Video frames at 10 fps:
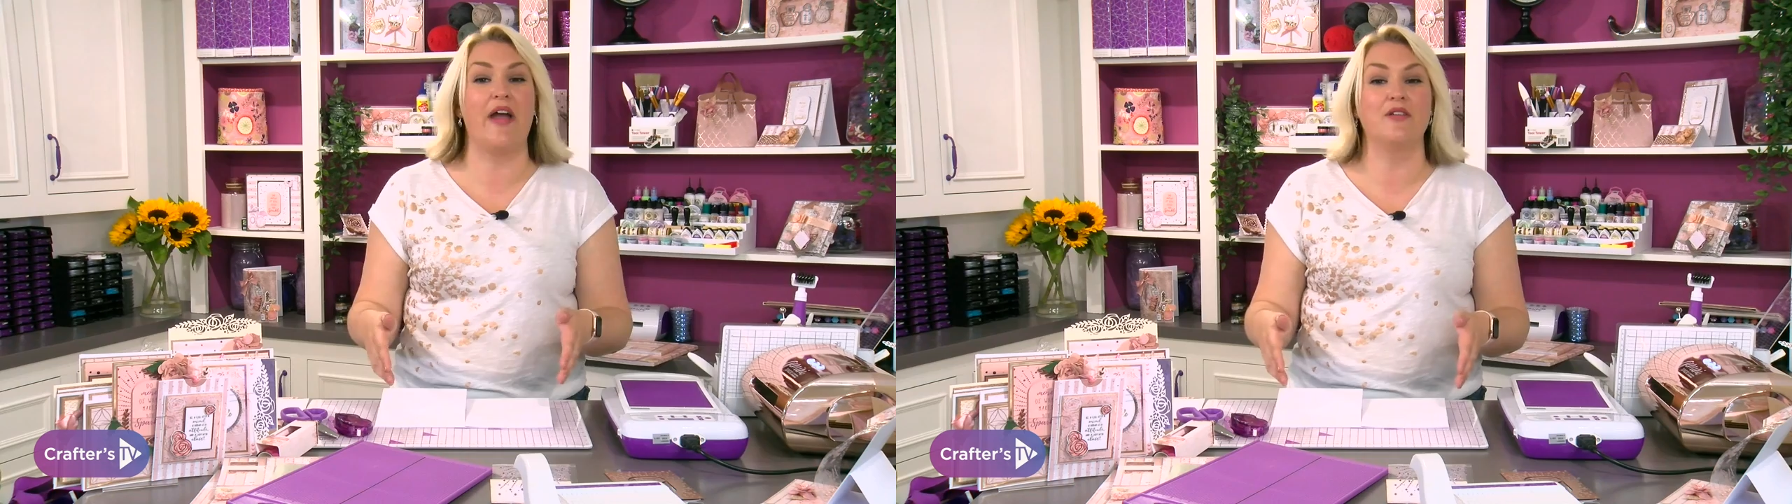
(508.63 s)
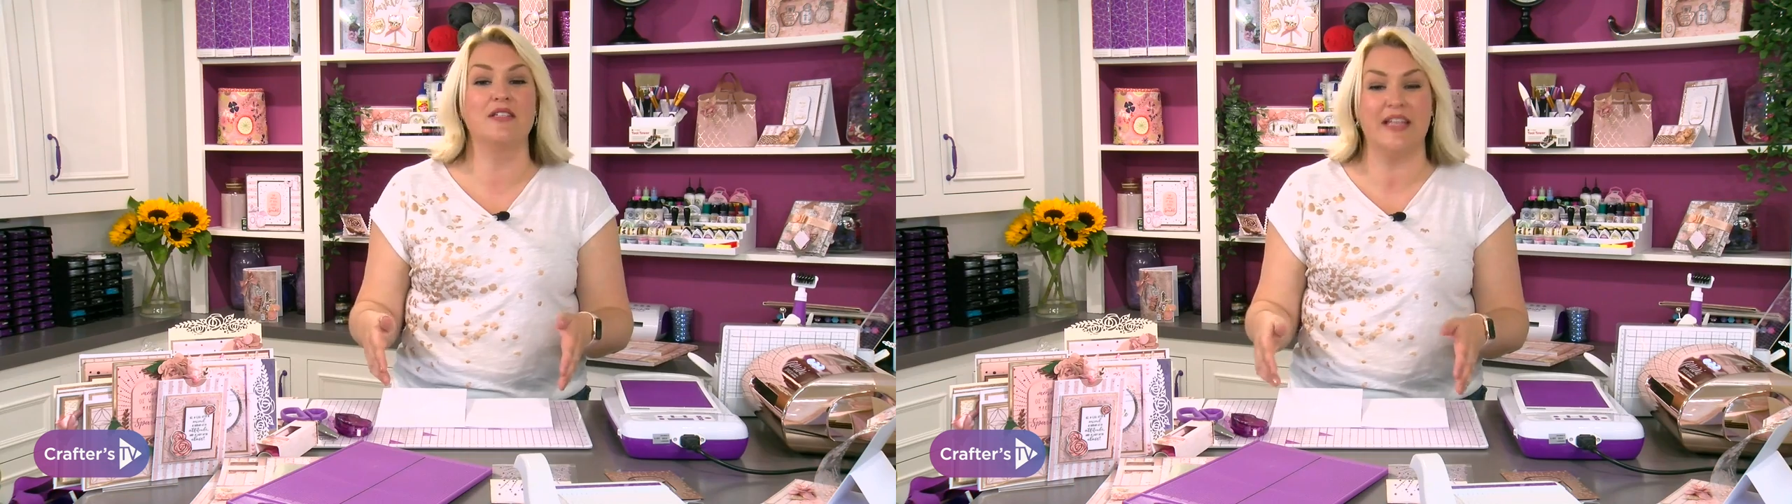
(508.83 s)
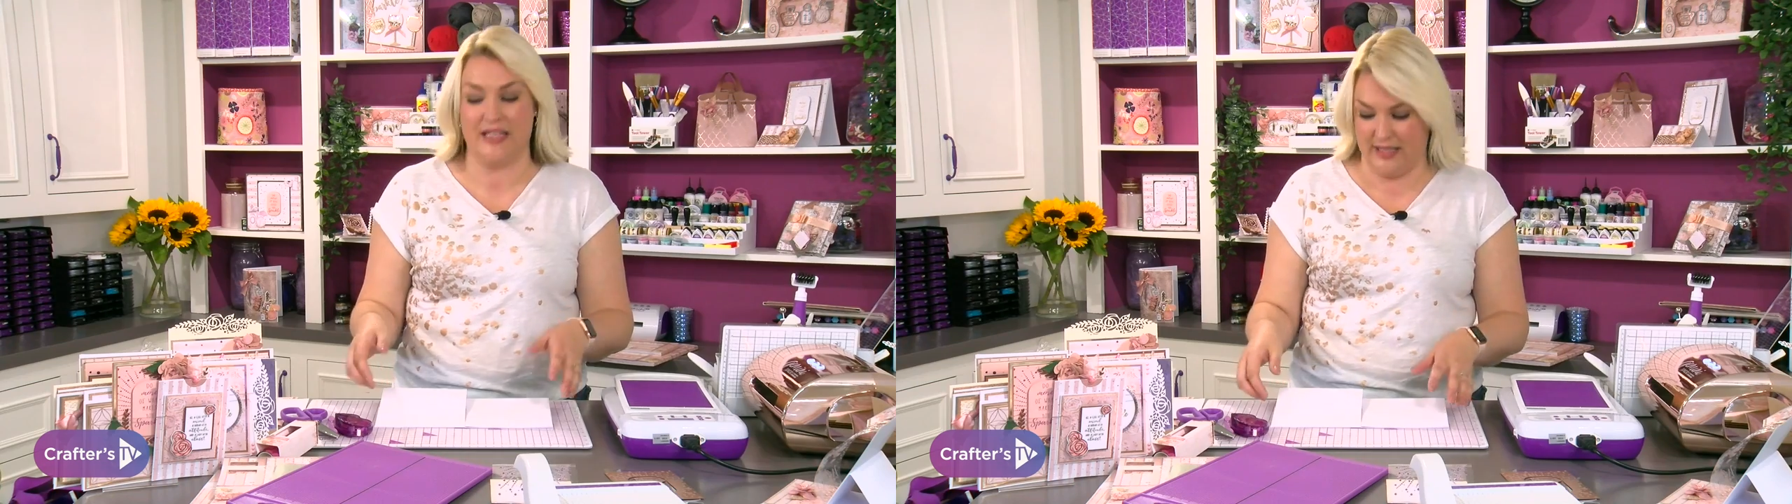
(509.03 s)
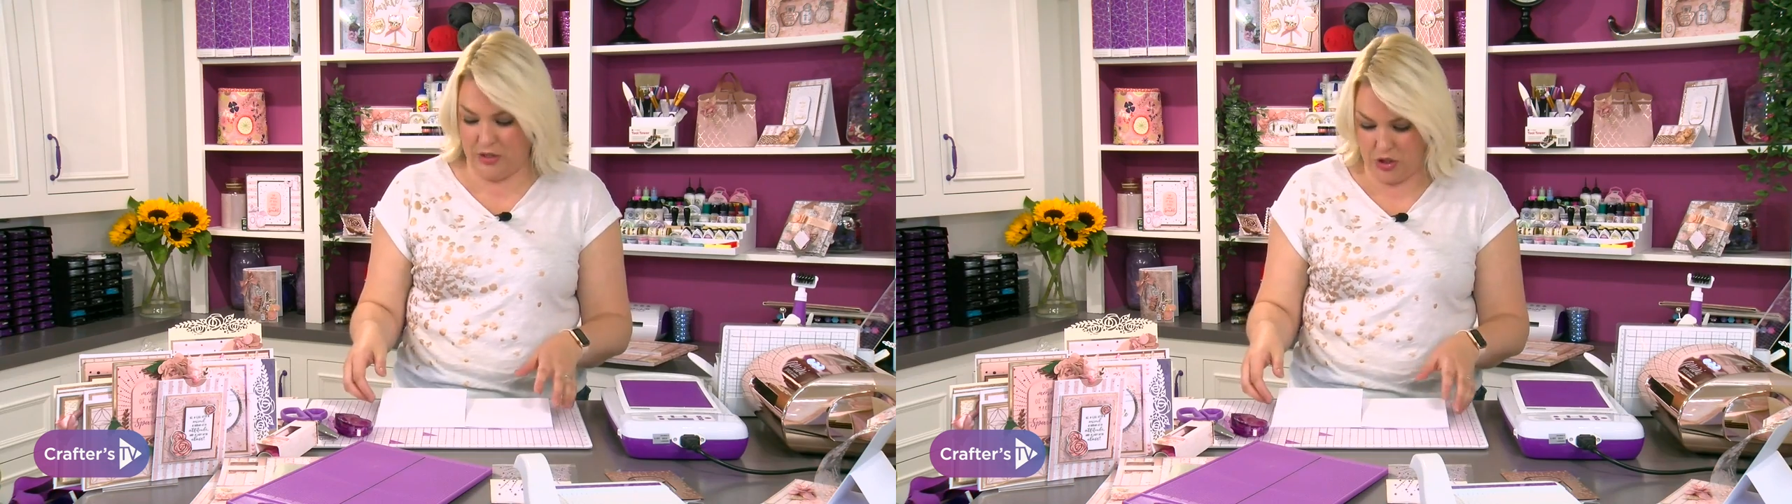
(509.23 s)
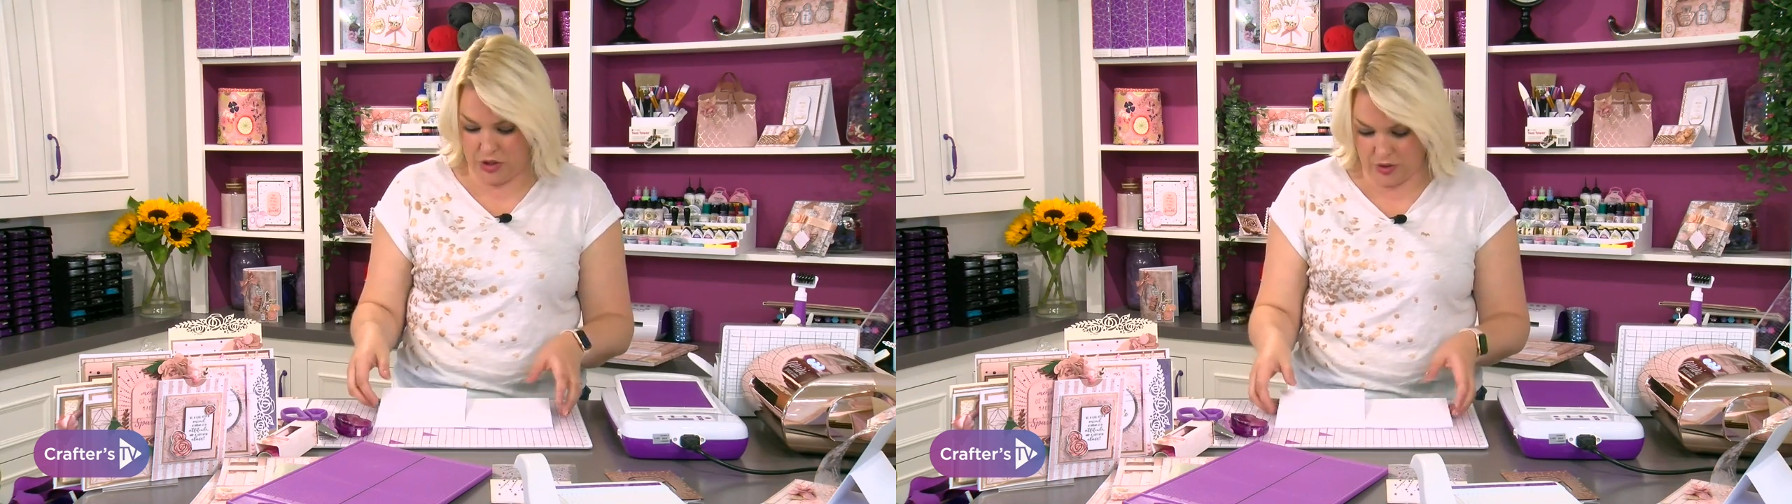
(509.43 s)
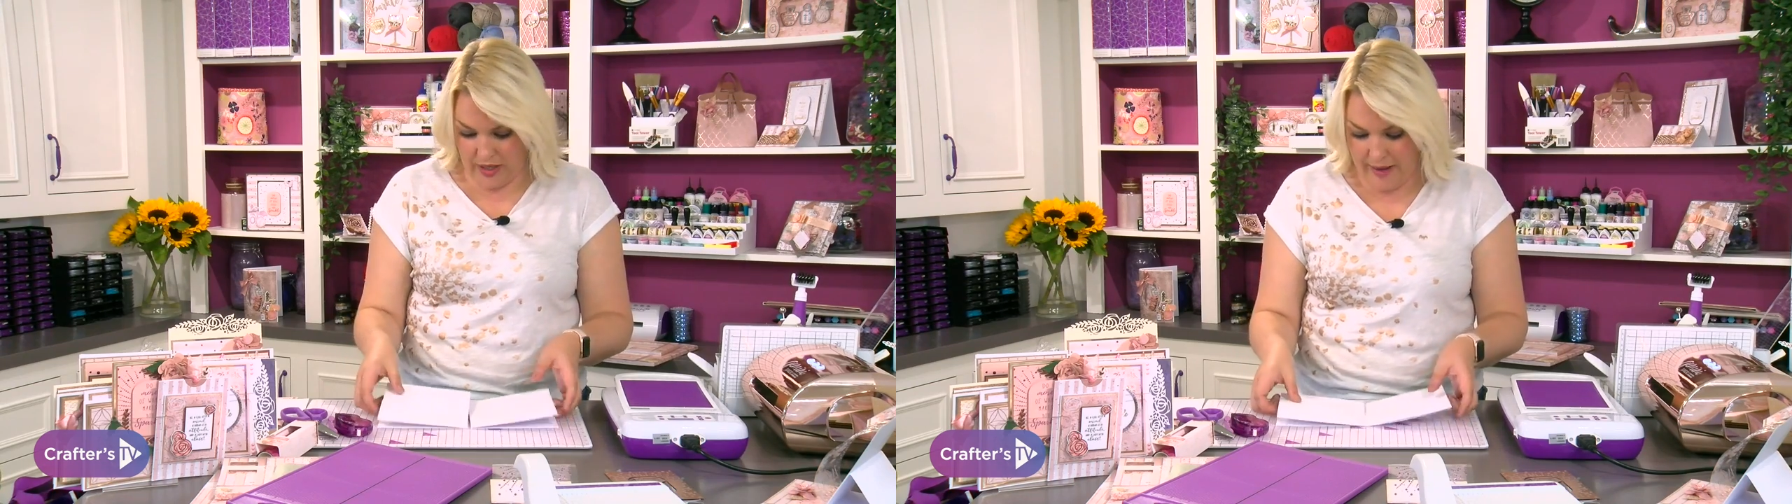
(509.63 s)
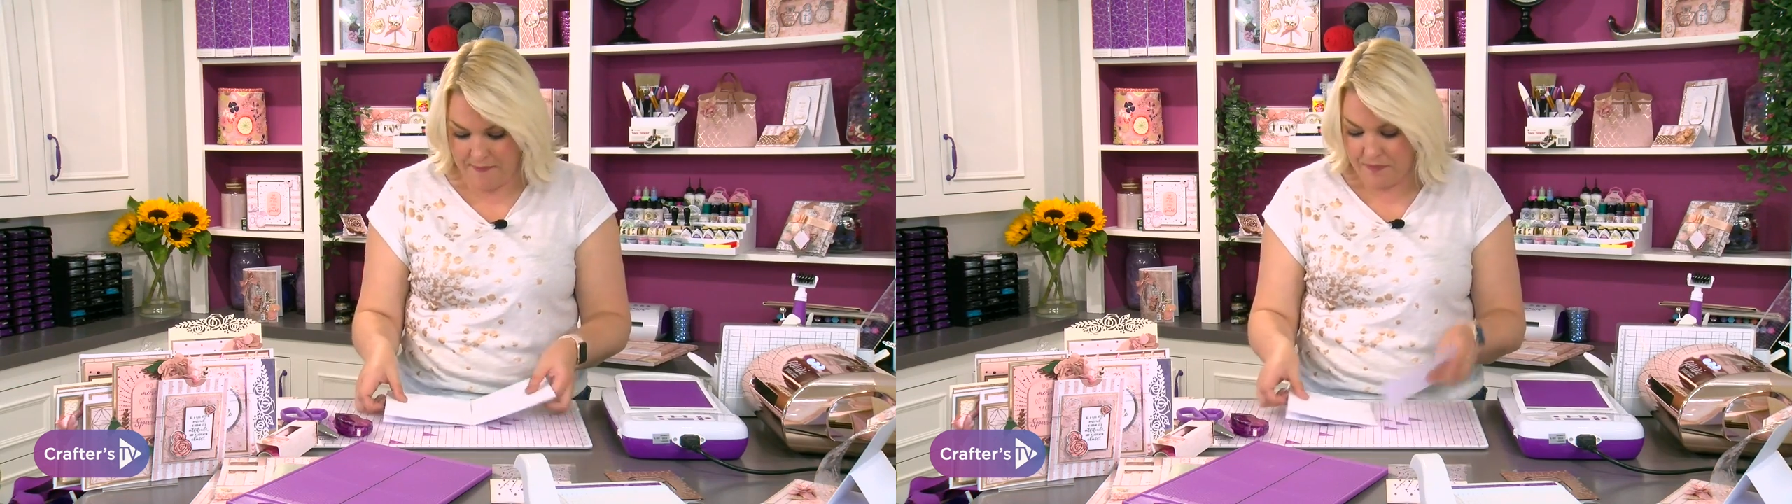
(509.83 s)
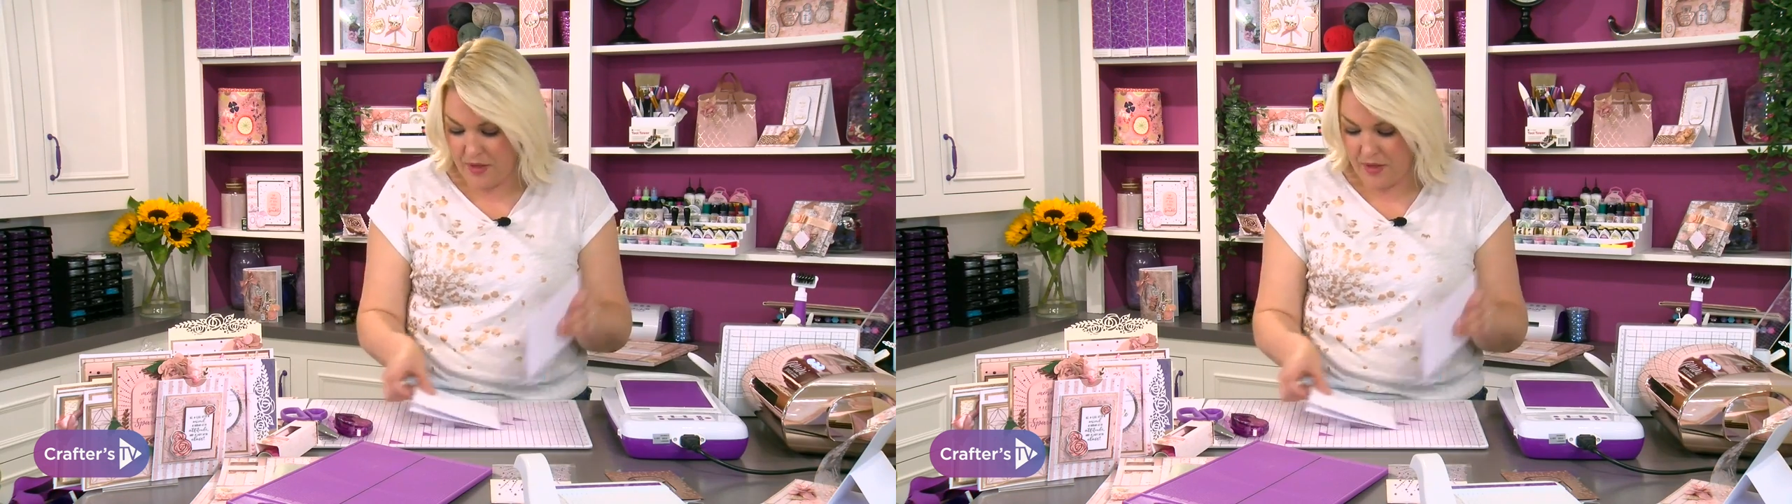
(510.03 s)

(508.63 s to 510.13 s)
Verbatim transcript: on six inches, okay?